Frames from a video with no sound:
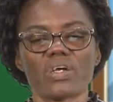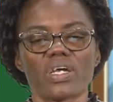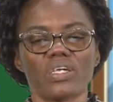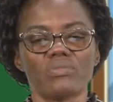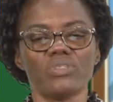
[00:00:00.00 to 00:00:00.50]

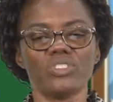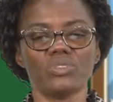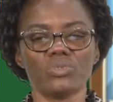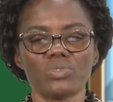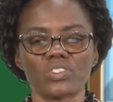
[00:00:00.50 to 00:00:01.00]
can be
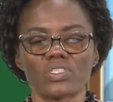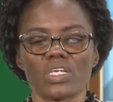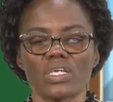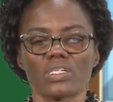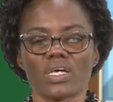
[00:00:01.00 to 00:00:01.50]
used to
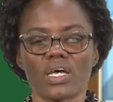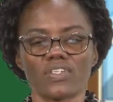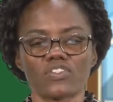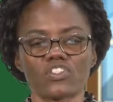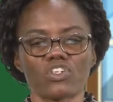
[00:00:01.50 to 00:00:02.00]

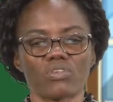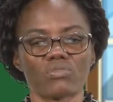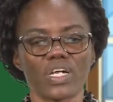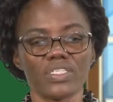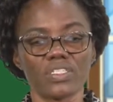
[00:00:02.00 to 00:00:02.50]
enhance your
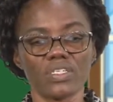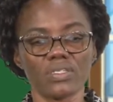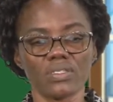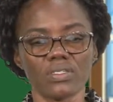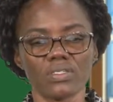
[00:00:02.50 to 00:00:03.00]

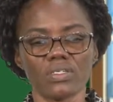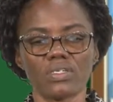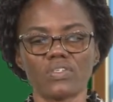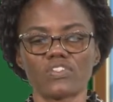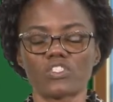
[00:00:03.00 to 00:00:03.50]
writing,
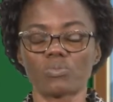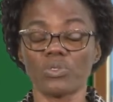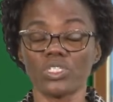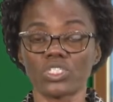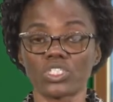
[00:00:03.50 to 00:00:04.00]

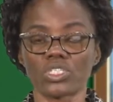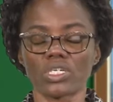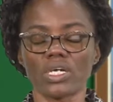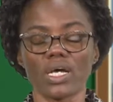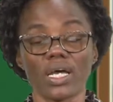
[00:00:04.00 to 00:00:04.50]
speech,
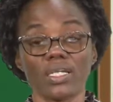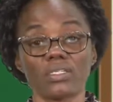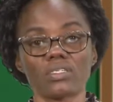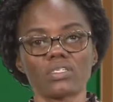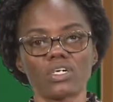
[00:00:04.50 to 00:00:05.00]

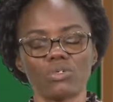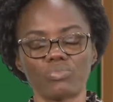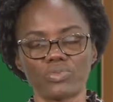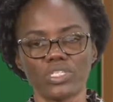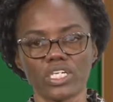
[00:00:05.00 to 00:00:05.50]
and
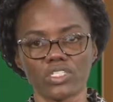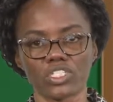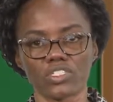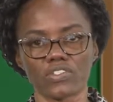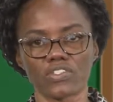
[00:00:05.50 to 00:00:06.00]

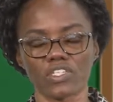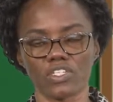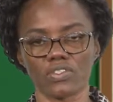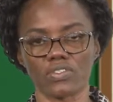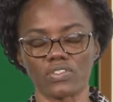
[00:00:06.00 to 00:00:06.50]
comprehension
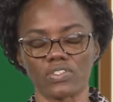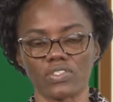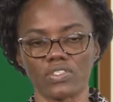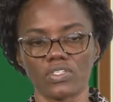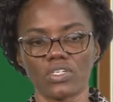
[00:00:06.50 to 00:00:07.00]

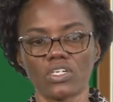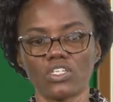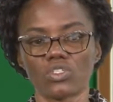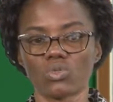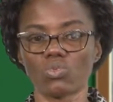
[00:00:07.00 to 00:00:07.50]
skills.
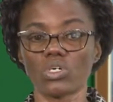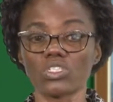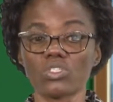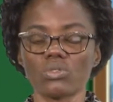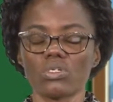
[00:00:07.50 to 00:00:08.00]
So
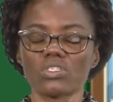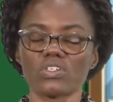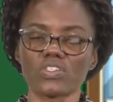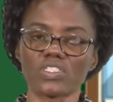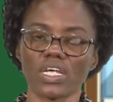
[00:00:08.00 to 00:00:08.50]
once you
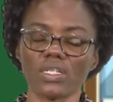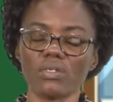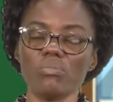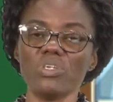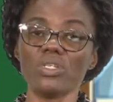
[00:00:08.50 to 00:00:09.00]
understand
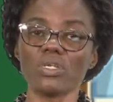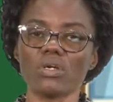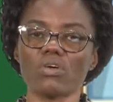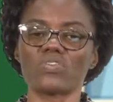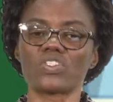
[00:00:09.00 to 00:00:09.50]
the
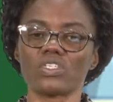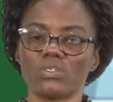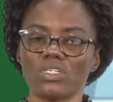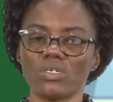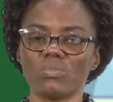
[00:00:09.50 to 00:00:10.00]
meaning of
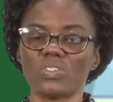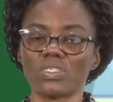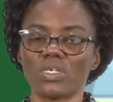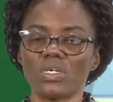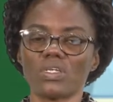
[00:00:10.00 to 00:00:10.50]

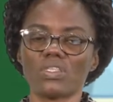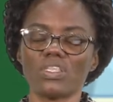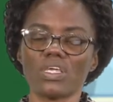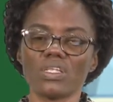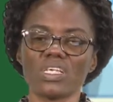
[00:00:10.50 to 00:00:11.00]
synonyms,
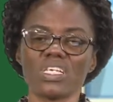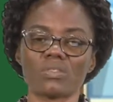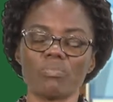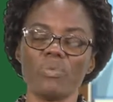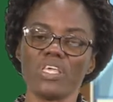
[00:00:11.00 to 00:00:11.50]
then
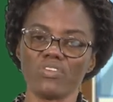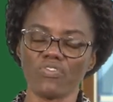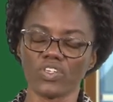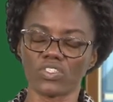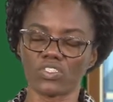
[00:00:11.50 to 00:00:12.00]
it
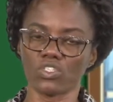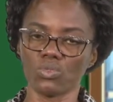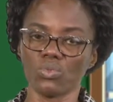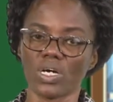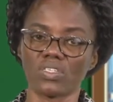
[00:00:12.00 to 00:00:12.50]
benefits
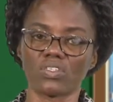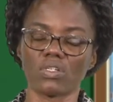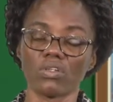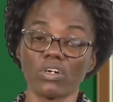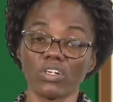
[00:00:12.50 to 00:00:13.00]
you as a
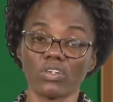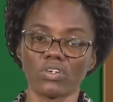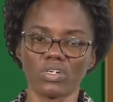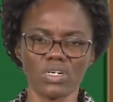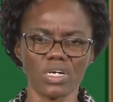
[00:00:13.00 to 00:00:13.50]

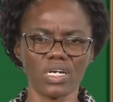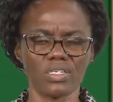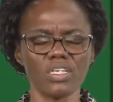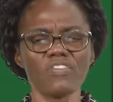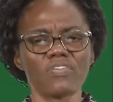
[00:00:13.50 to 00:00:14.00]
learner
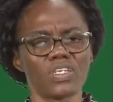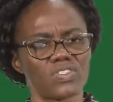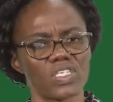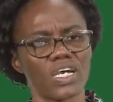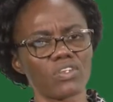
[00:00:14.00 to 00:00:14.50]
and even
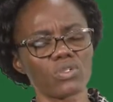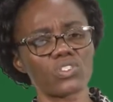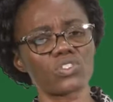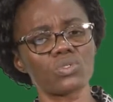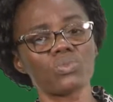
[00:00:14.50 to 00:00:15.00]
as
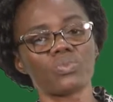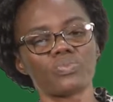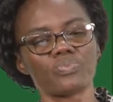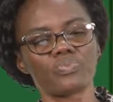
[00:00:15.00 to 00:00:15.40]
adults too.